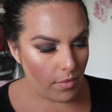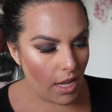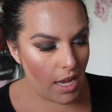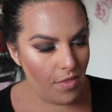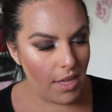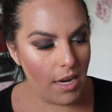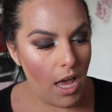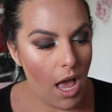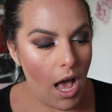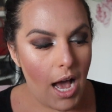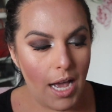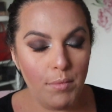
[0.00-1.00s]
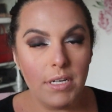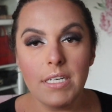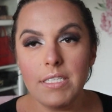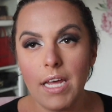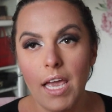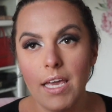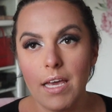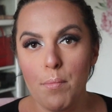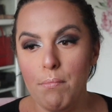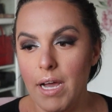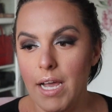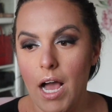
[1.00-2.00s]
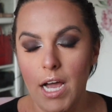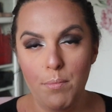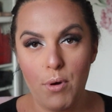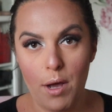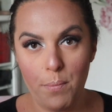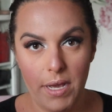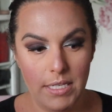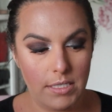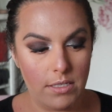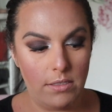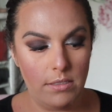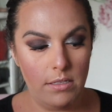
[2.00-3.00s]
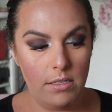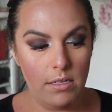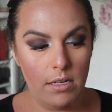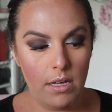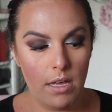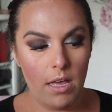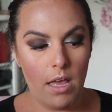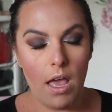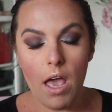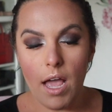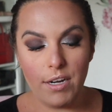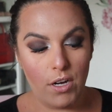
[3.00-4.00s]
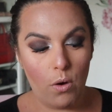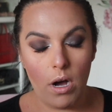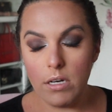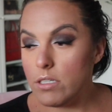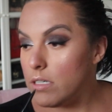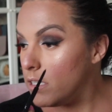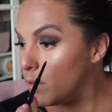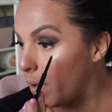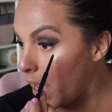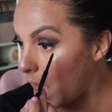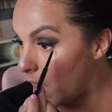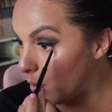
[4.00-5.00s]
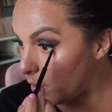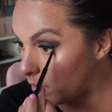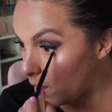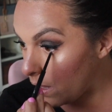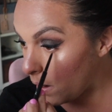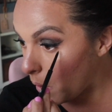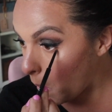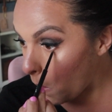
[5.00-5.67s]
And then I'm gonna take my eyebrow pencil and go underneath my eye with it.